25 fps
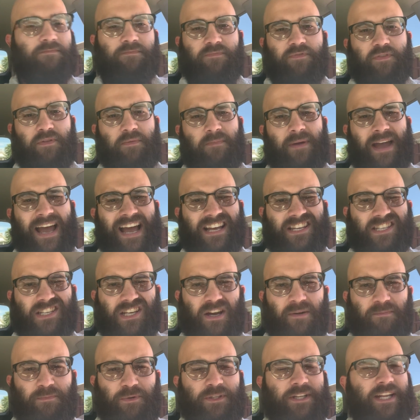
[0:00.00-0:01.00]
for the past
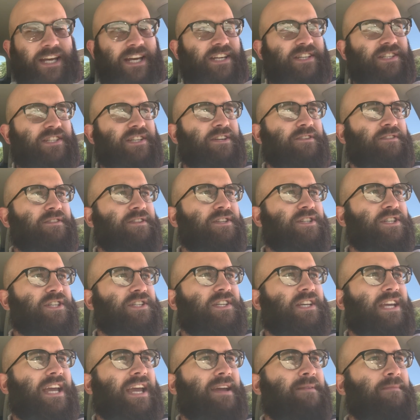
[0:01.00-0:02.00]
couple days here that
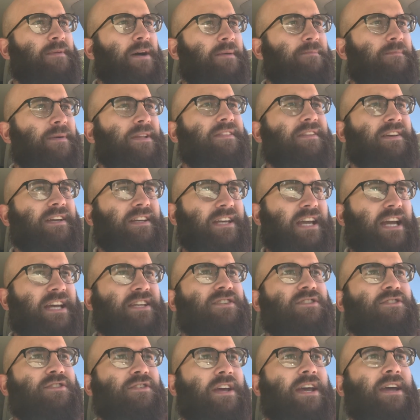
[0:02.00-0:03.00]
just came up. I think
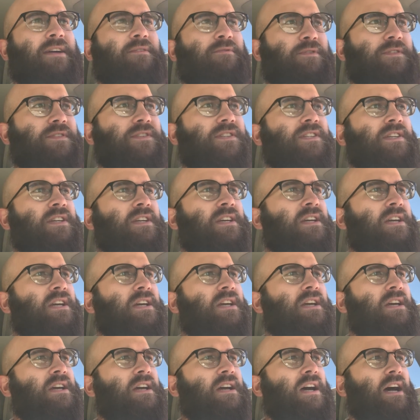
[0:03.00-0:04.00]
yesterday was
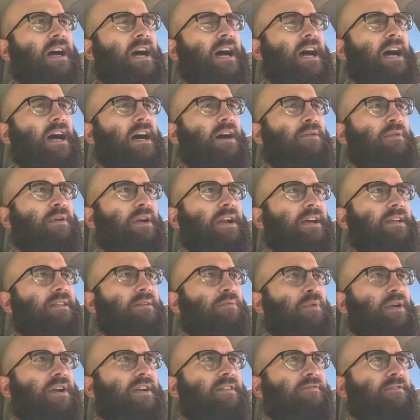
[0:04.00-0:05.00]
when
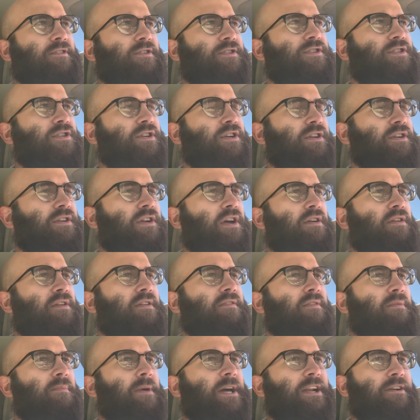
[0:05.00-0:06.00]
I first took note
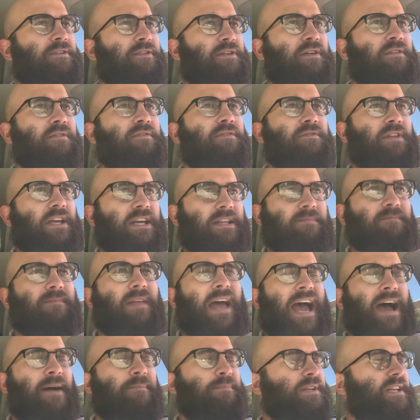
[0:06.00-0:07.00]
of them. I don't know if it
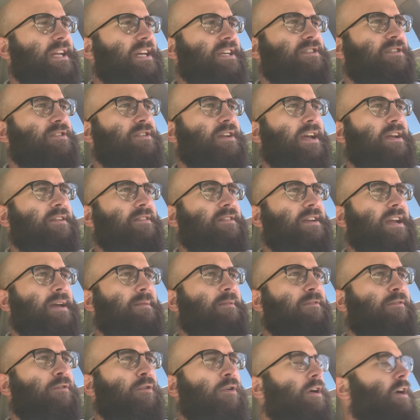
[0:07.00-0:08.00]
happened yesterday or the day
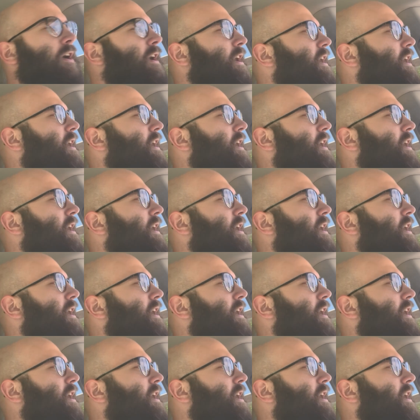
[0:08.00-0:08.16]
before.